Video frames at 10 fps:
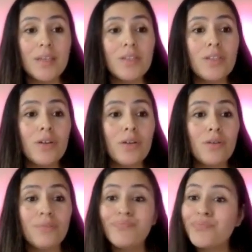
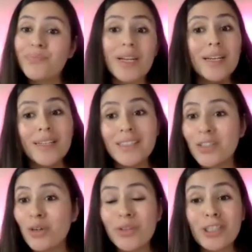So let's
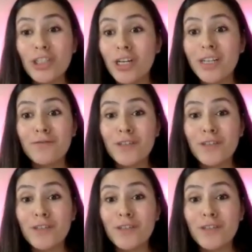go with the jargon